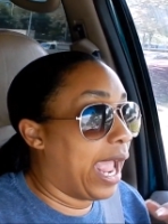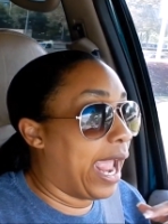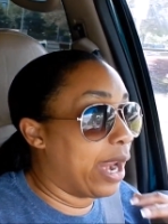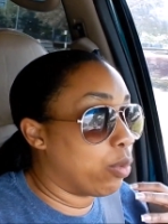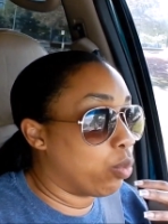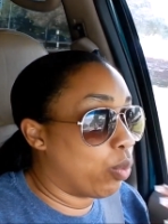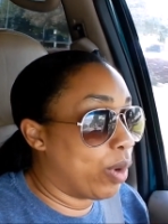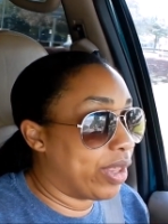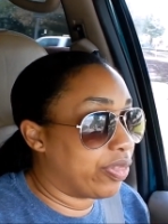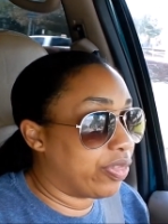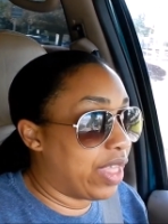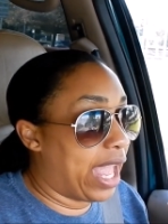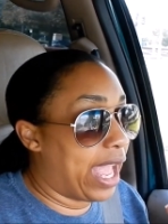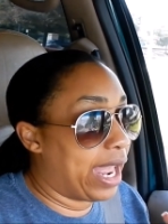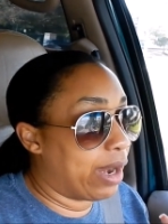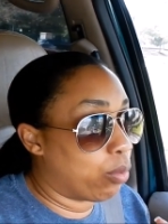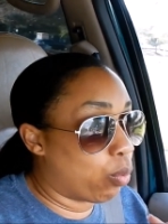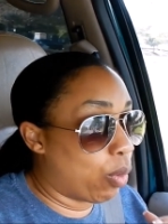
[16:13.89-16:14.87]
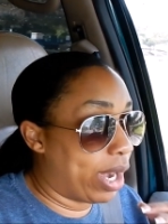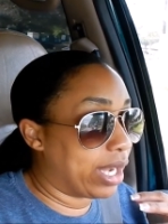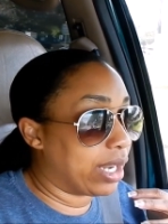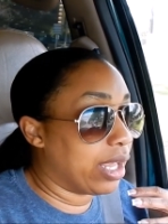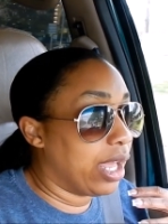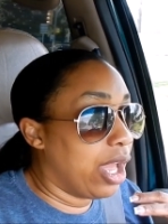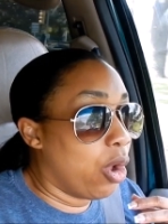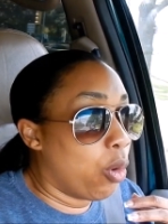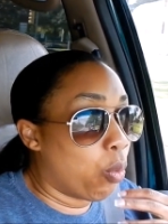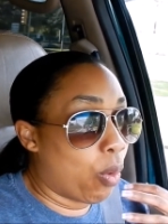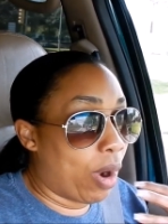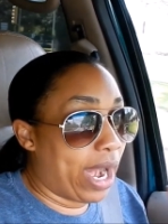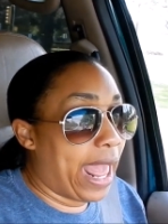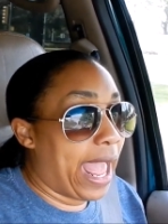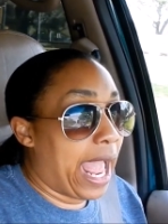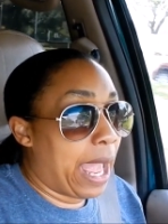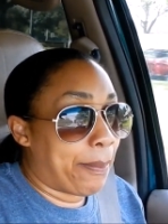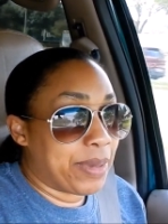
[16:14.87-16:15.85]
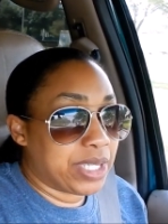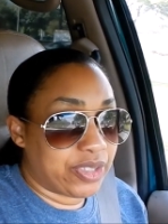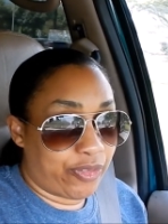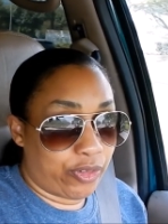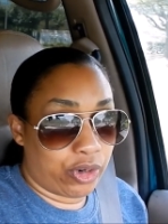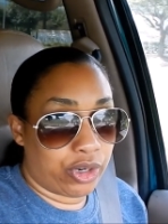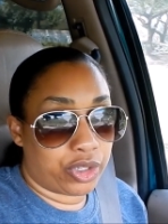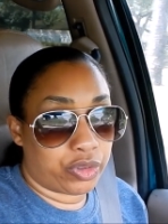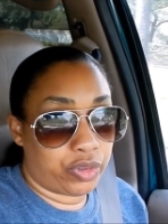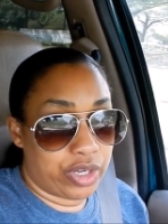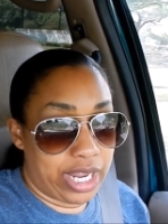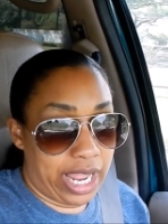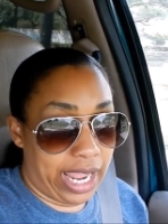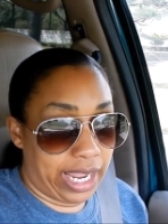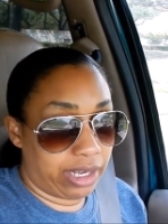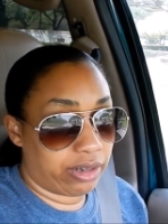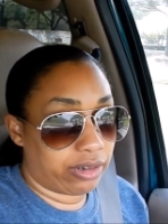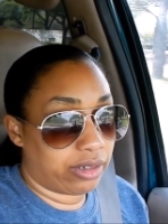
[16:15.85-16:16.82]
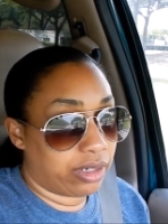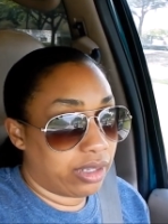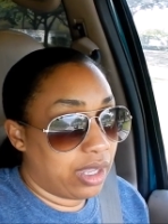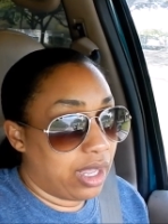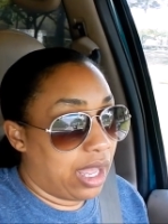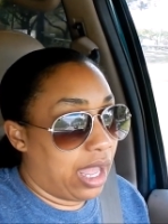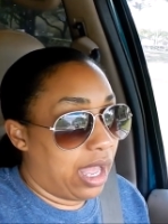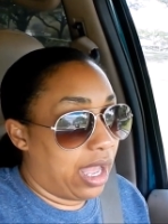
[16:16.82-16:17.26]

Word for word: And with that, what what happens for a creator?